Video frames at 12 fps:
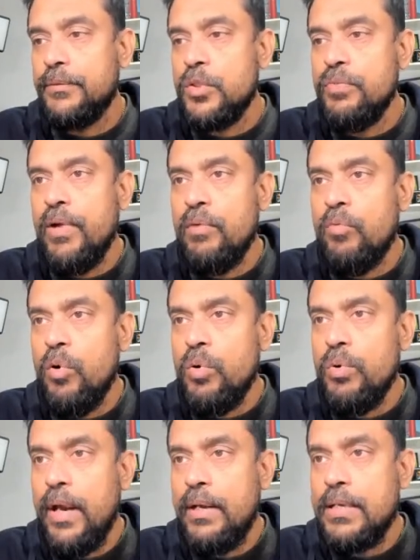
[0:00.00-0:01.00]
So if I want to
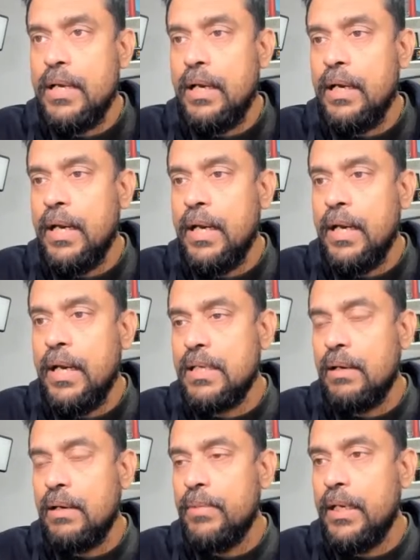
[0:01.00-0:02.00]
add another
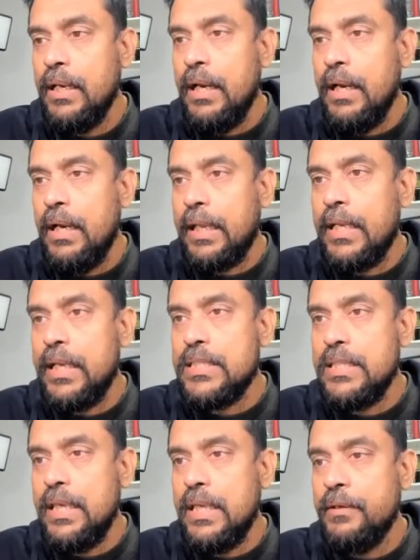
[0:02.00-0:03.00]
subnet, I can
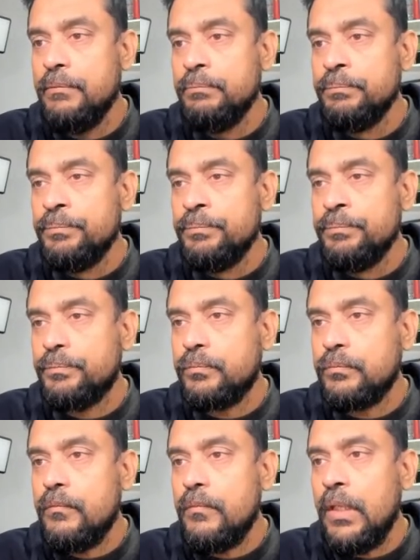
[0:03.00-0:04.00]
say
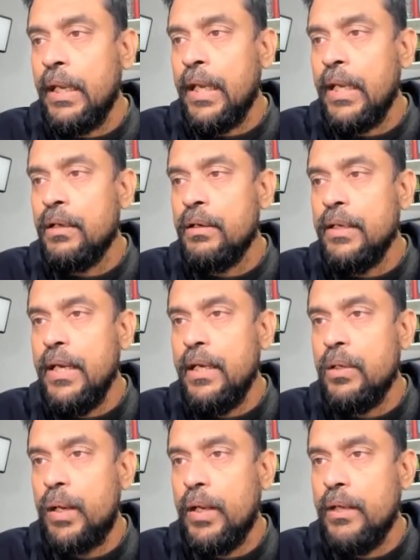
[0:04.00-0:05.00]
I can create
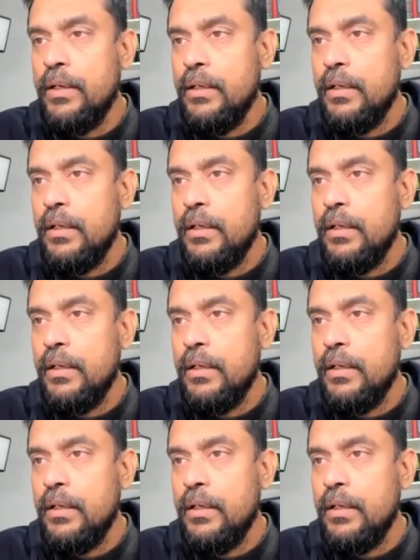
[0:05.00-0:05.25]
one